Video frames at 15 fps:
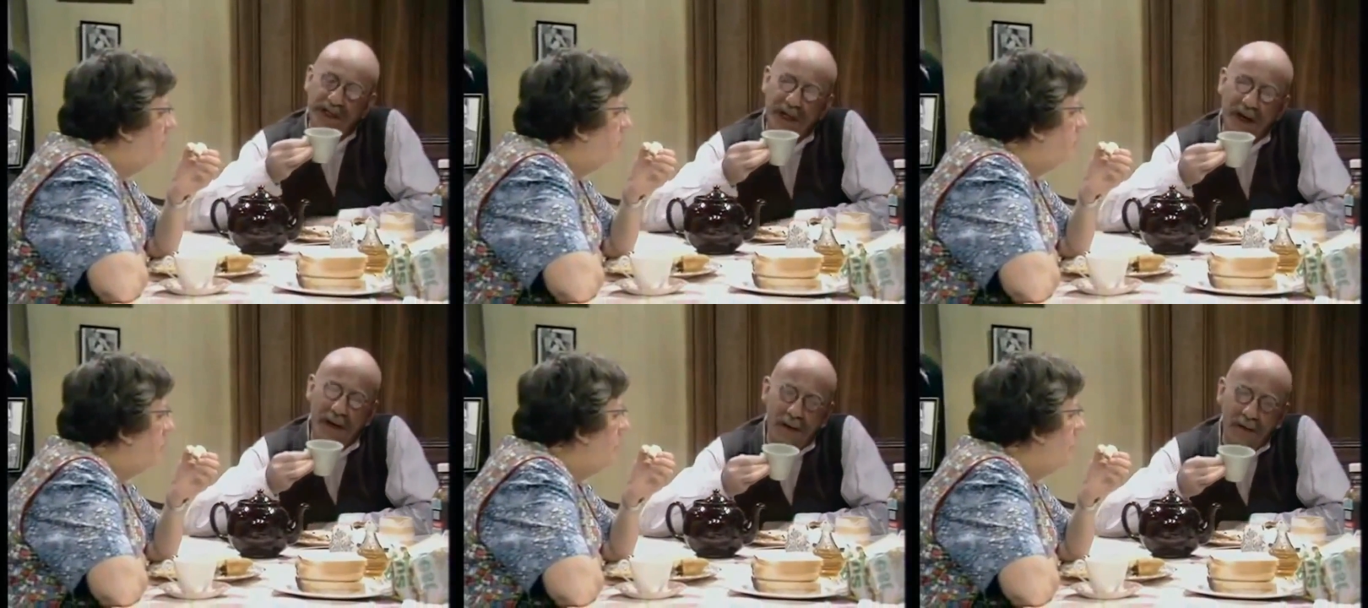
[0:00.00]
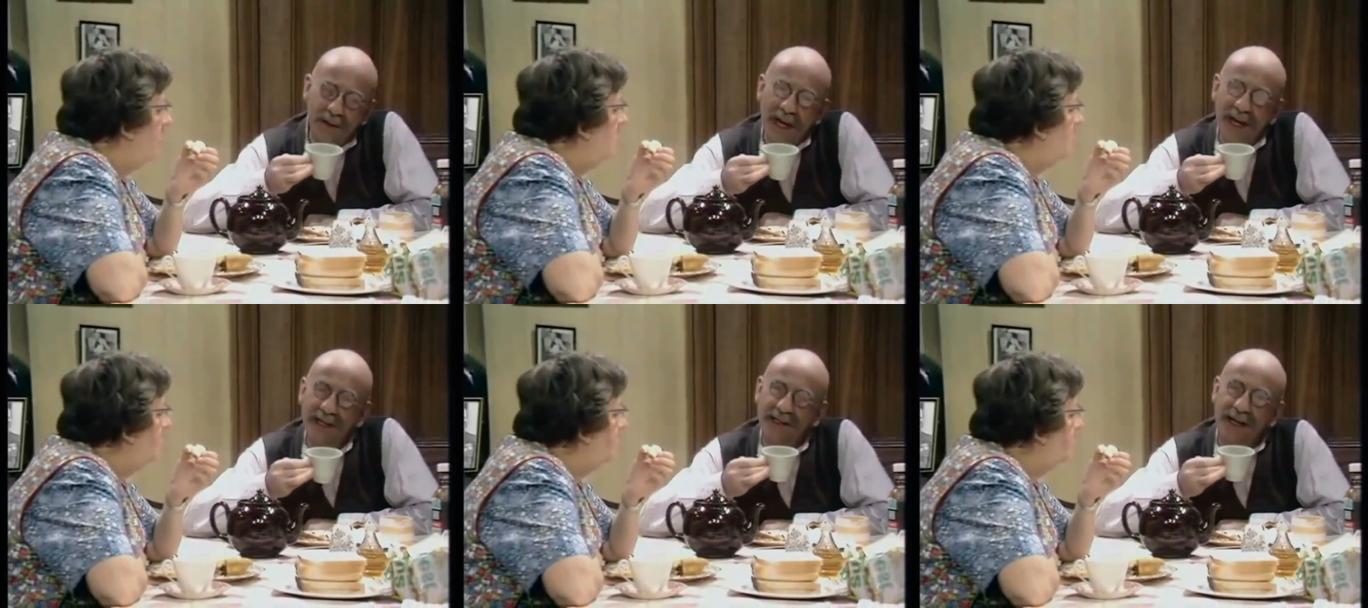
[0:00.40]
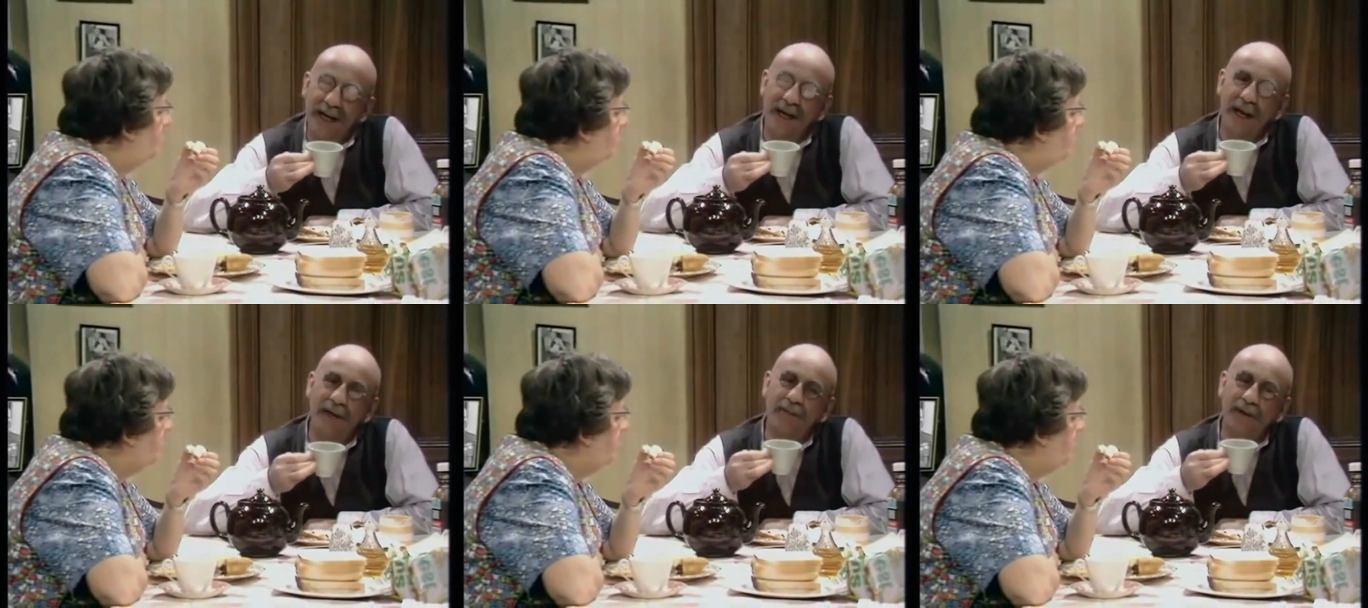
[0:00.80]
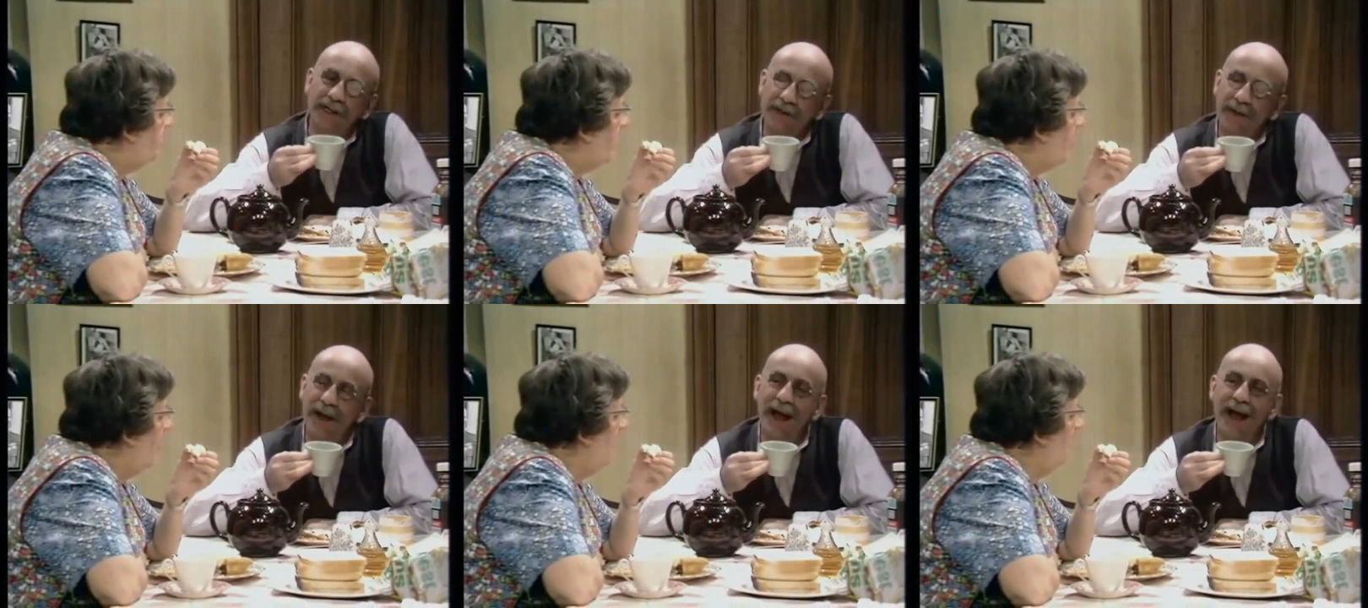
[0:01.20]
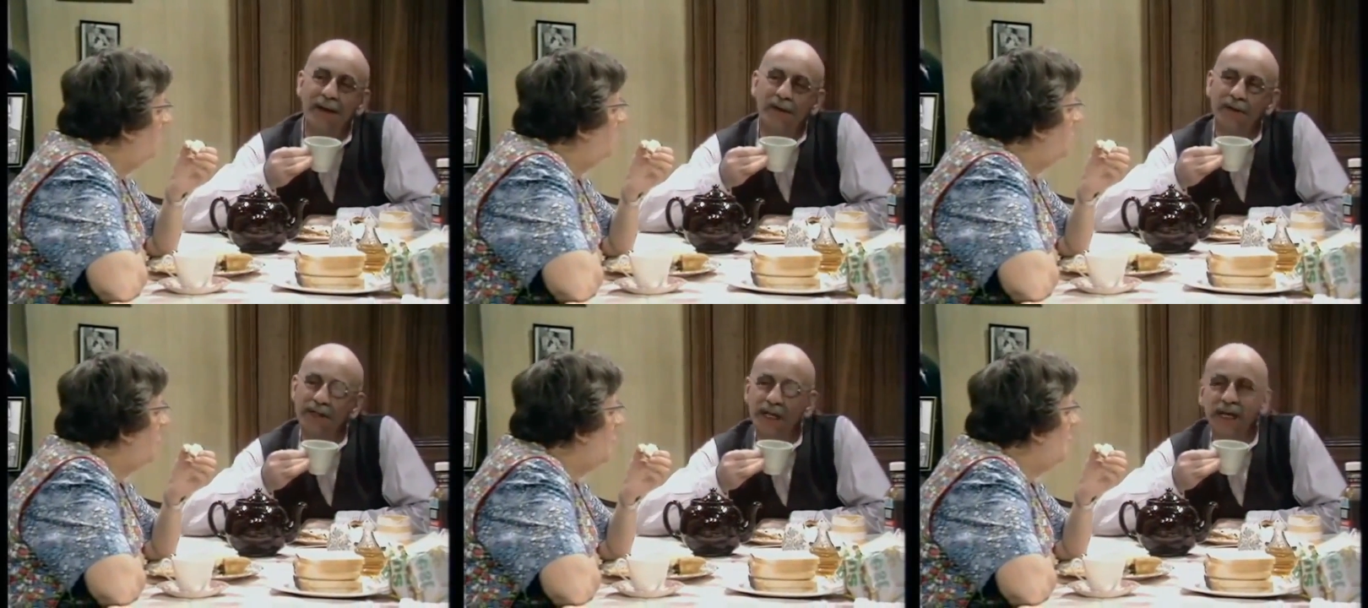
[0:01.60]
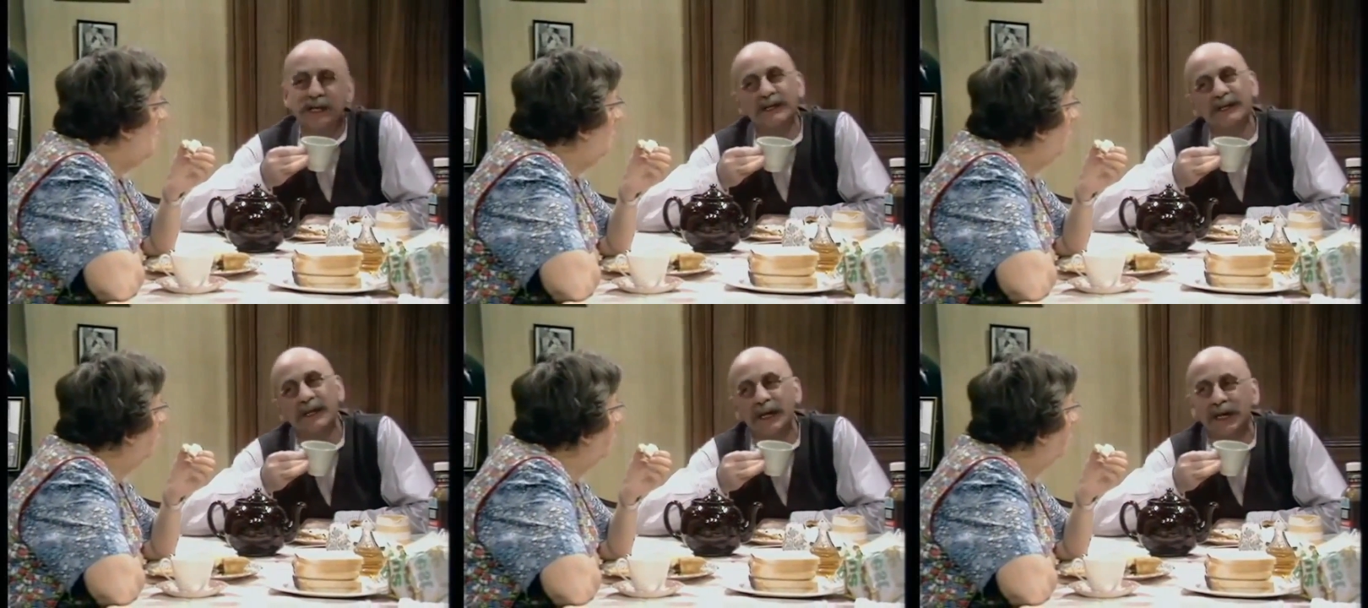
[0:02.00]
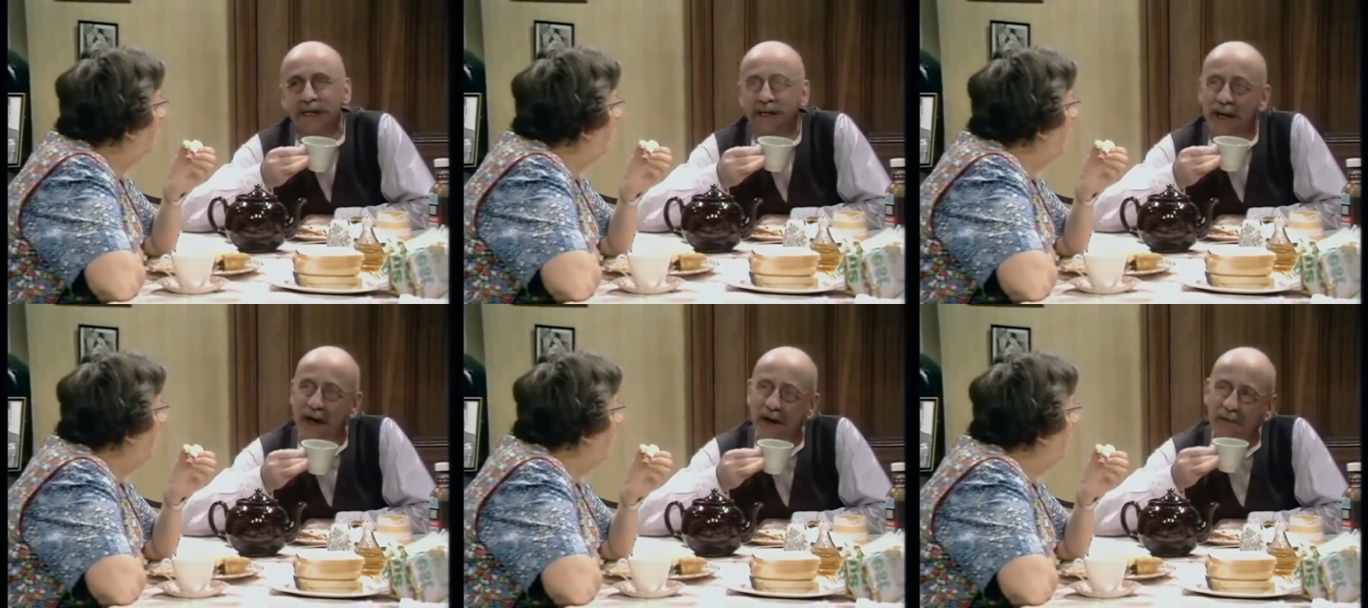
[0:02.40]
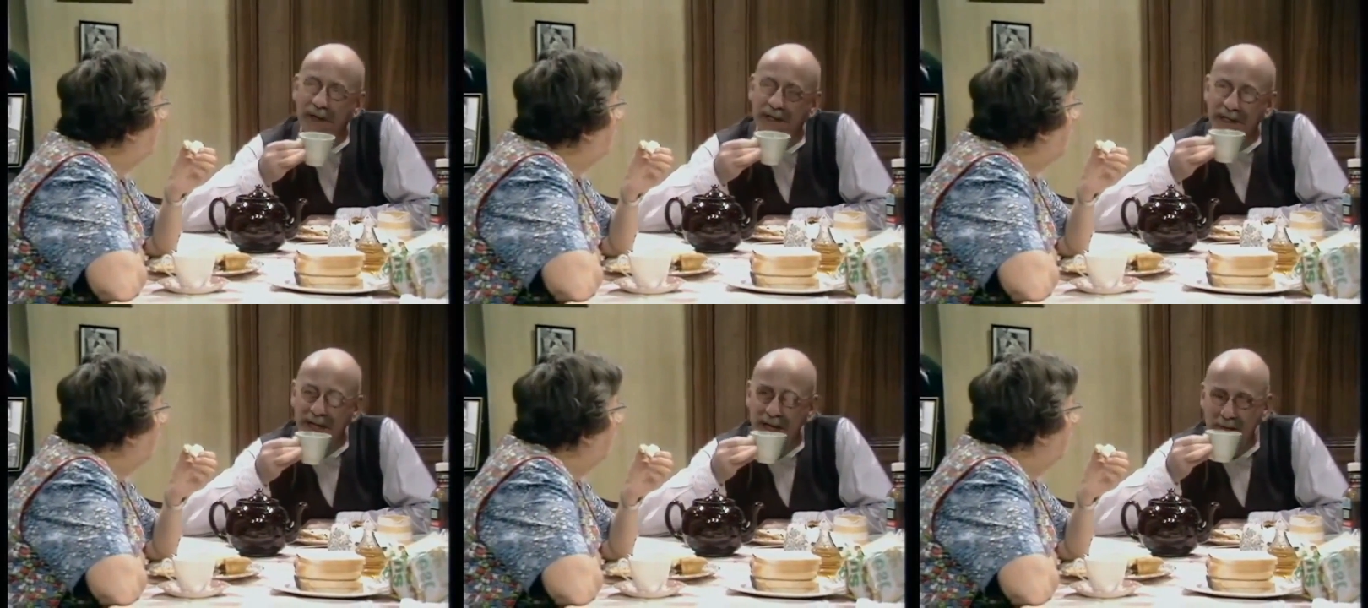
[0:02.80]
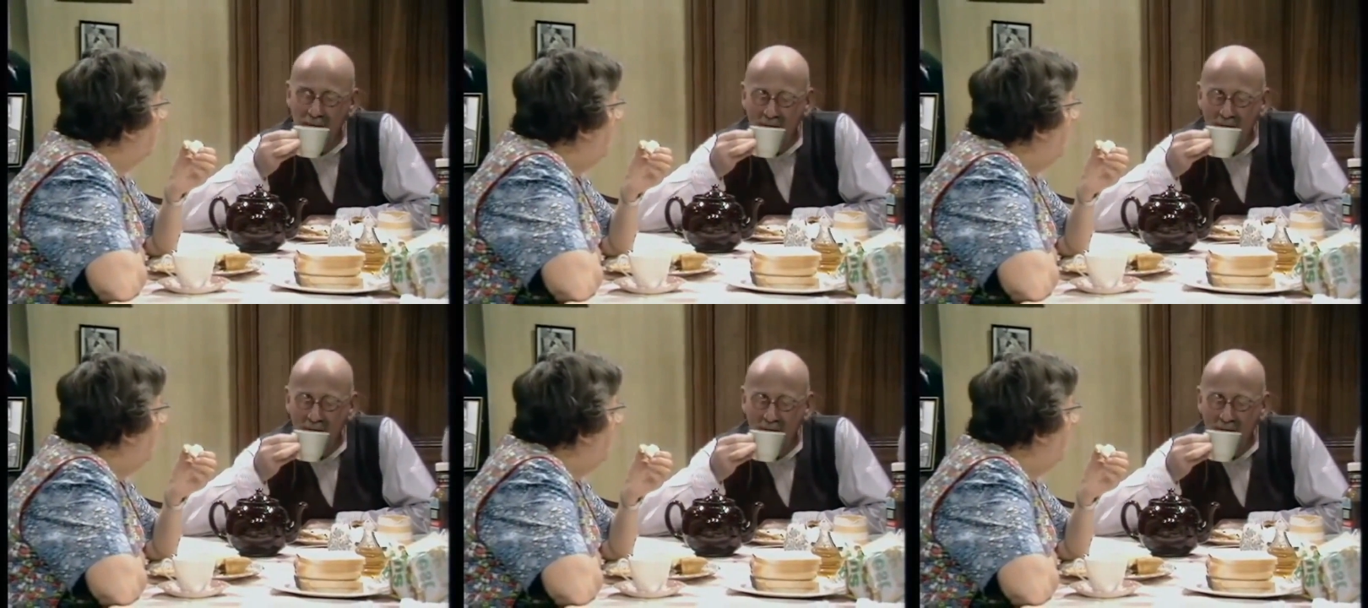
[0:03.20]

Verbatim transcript: Charles ain't taken over his great uncle's season tickets down at West Ham.